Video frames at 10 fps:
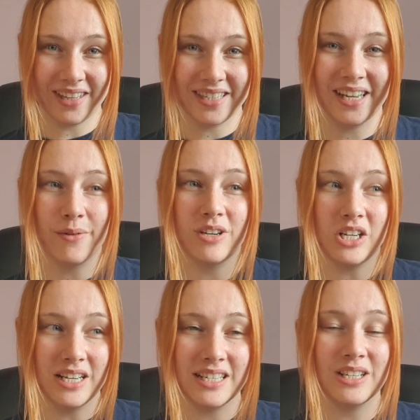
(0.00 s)
this year,
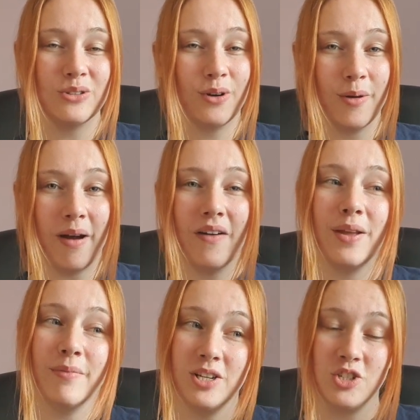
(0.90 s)
which I did talk about
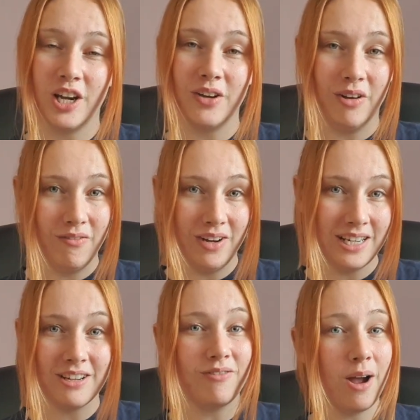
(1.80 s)
in my January
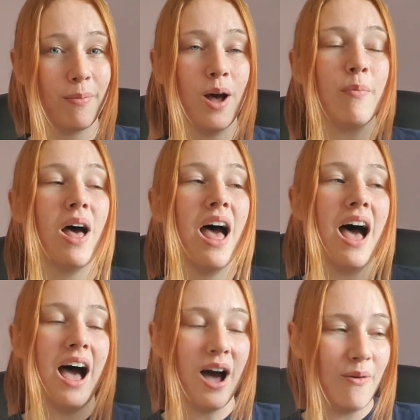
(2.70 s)
reading wrap up.
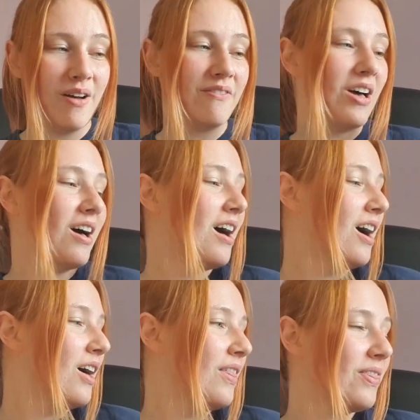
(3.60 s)
However,
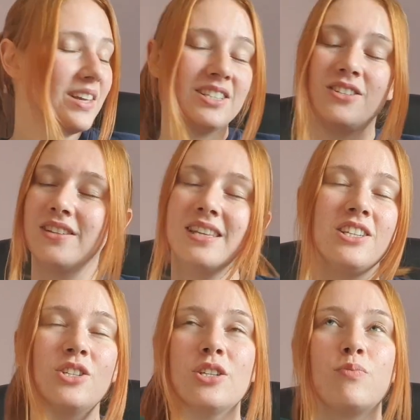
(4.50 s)
this
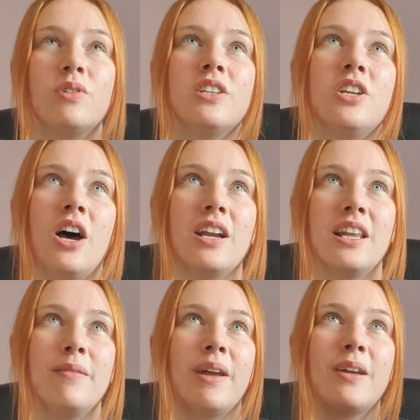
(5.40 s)
just will
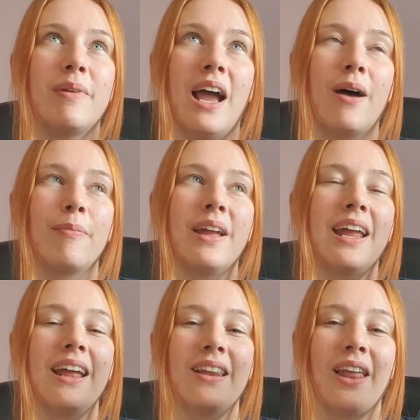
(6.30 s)
eternally make me
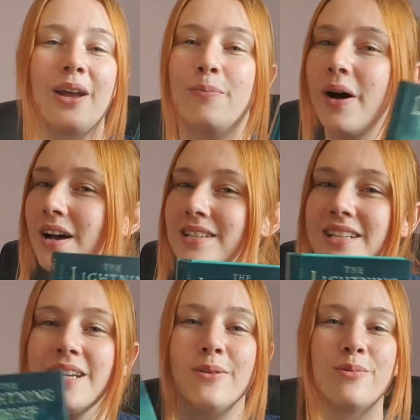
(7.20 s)
happy. Like,
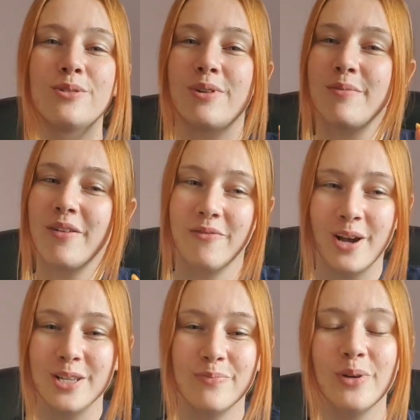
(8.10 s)
Percy was one of my
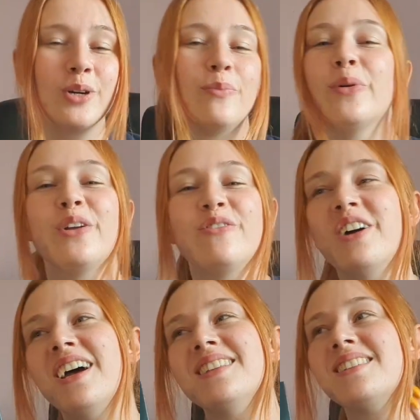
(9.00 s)
first book
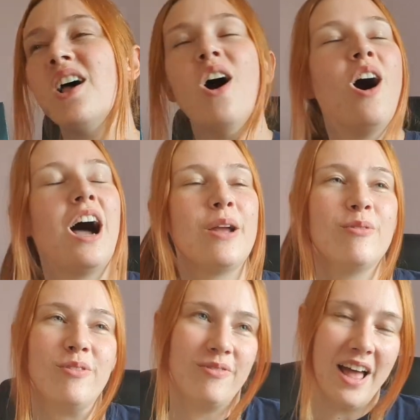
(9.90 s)
boyfriends. I
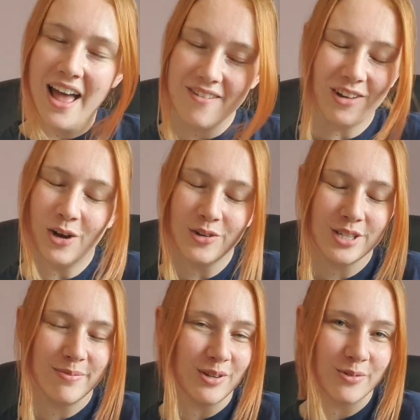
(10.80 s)
will forever hold
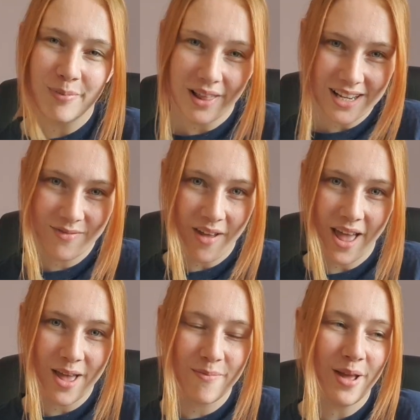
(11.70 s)
a special place for
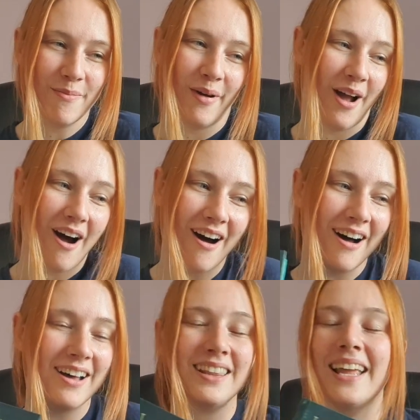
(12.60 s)
him in my
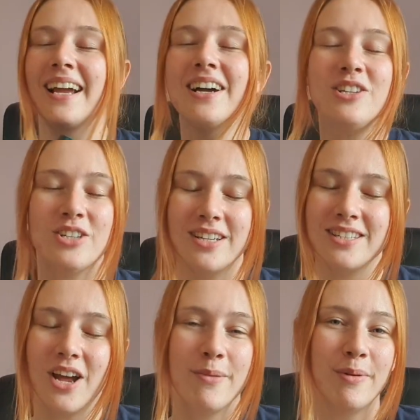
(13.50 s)
heart. Like,
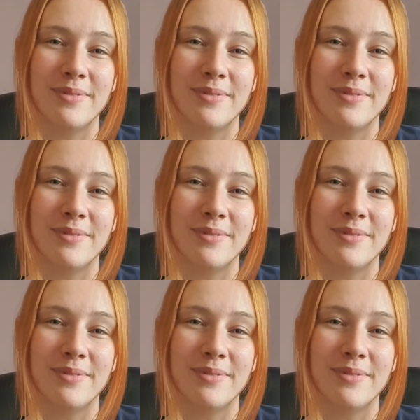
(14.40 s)
I'm